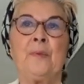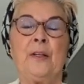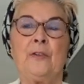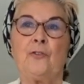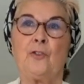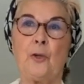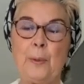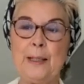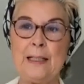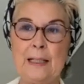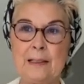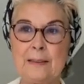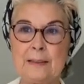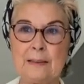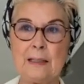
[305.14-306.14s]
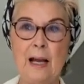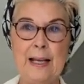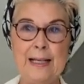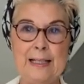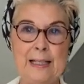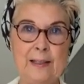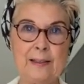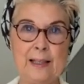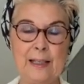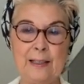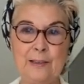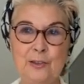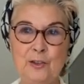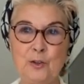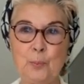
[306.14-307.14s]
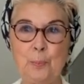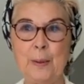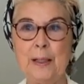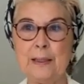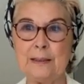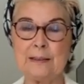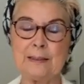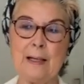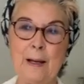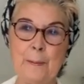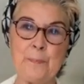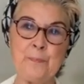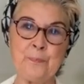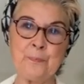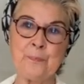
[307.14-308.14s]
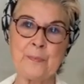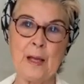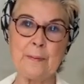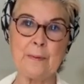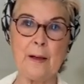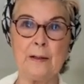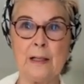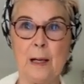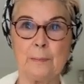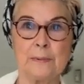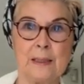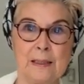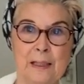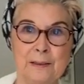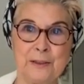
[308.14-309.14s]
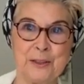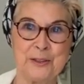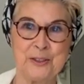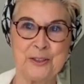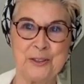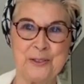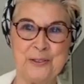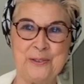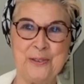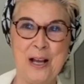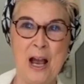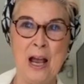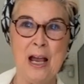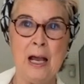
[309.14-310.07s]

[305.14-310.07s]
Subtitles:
doing little styly things, but I'm going up to London soon,